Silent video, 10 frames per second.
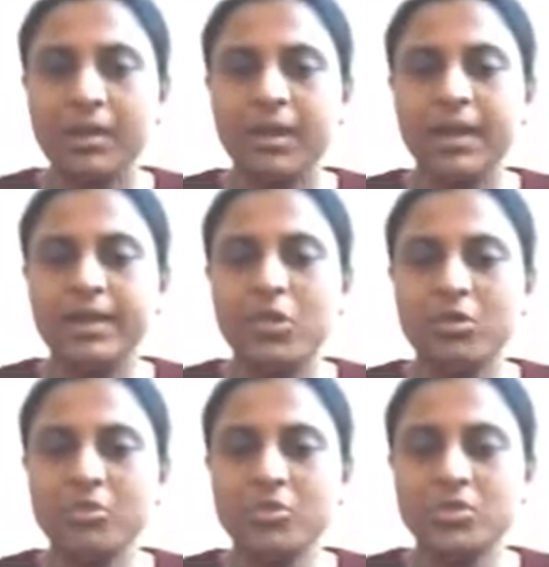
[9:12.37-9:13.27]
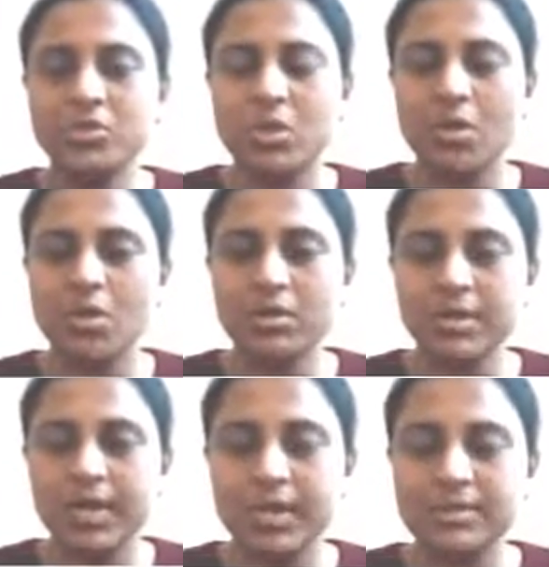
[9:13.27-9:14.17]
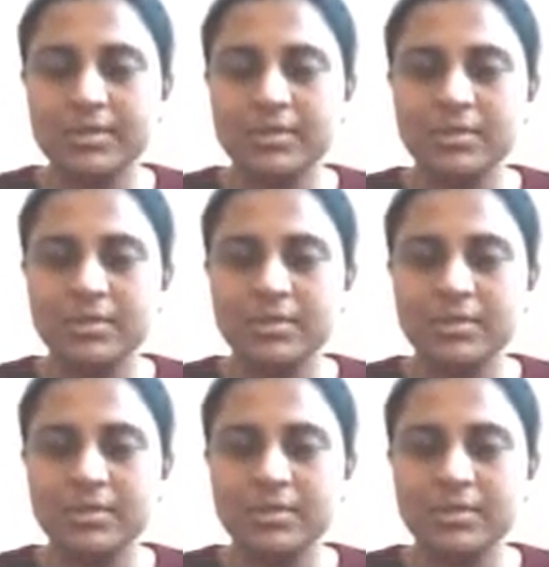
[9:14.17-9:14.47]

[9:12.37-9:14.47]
and in almost all cases,